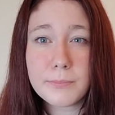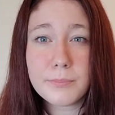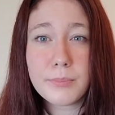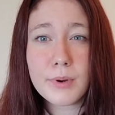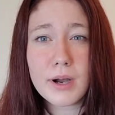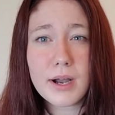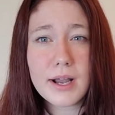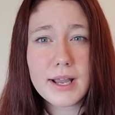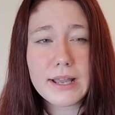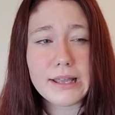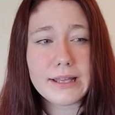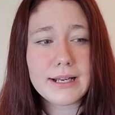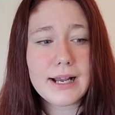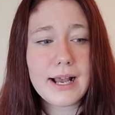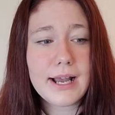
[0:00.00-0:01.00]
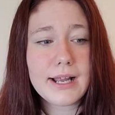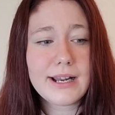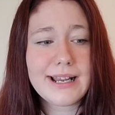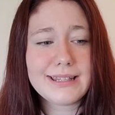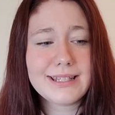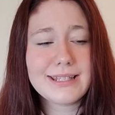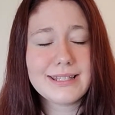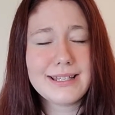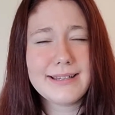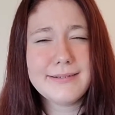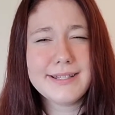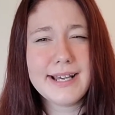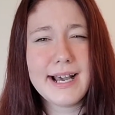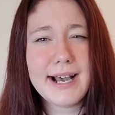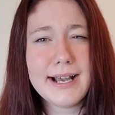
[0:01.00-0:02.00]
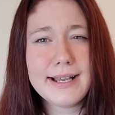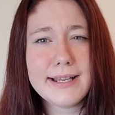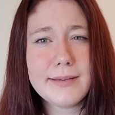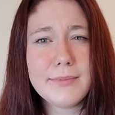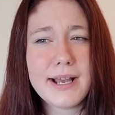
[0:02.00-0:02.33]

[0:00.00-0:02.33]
but at the same time,